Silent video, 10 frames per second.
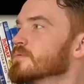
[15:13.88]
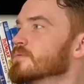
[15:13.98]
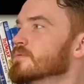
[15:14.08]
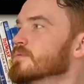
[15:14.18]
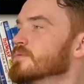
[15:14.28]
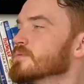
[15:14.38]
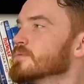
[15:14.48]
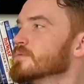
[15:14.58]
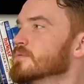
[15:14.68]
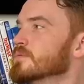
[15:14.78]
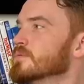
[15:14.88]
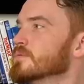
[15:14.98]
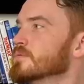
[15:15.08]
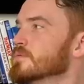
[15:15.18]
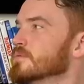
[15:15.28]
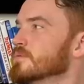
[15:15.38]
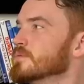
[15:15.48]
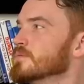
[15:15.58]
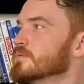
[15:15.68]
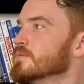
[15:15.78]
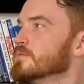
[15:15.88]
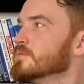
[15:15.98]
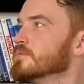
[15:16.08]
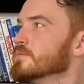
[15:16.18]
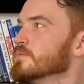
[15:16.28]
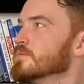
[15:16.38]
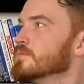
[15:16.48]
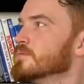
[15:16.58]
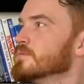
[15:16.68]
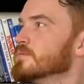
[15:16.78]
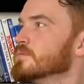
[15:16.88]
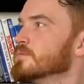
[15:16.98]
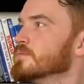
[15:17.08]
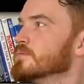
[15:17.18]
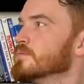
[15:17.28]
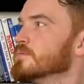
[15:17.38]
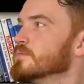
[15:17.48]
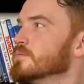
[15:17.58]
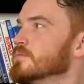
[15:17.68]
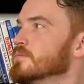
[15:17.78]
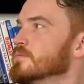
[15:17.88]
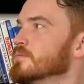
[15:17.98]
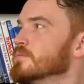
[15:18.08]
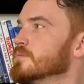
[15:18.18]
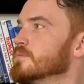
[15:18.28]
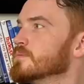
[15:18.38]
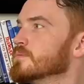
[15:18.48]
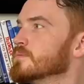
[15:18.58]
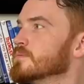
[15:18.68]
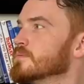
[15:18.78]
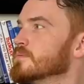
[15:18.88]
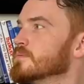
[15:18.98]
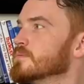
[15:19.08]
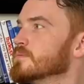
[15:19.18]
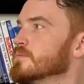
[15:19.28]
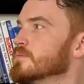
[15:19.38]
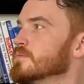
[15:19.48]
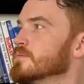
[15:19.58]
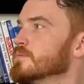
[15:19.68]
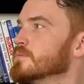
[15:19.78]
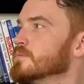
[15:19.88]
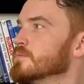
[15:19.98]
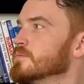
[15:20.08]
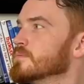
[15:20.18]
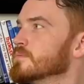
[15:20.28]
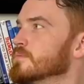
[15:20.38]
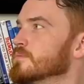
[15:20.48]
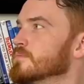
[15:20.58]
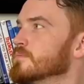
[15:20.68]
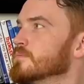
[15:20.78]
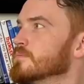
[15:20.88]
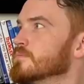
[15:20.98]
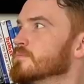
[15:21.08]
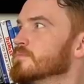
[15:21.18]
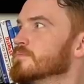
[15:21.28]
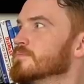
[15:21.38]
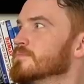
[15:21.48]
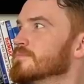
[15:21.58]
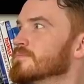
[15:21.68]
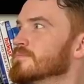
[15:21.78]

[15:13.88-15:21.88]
(not speaking)